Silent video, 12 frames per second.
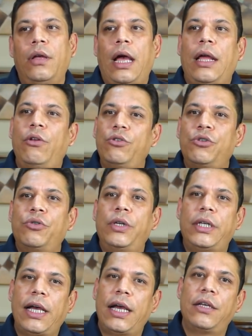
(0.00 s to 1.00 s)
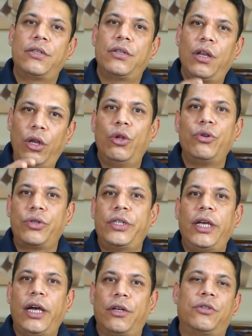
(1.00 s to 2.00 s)
And also it has low
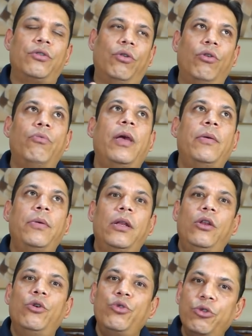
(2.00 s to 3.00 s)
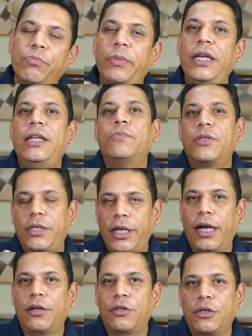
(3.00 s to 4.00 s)
sillage or maybe low to medium
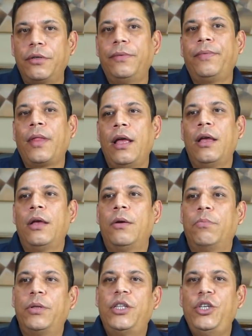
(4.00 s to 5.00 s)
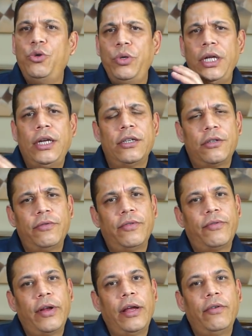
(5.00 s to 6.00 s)
sillage but the uniqueness of the
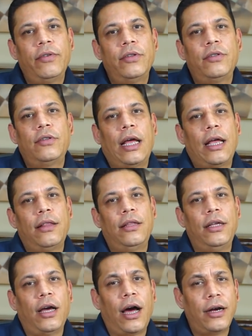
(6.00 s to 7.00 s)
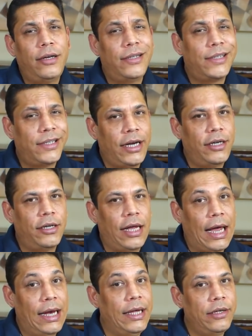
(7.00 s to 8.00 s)
fragrance and the understated
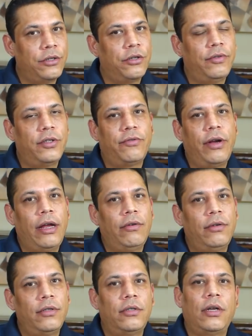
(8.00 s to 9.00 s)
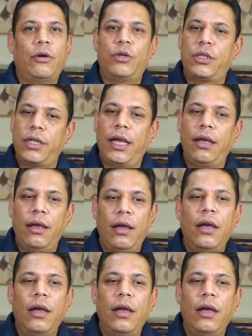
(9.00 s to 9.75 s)
elegance of this fragrance, I would say,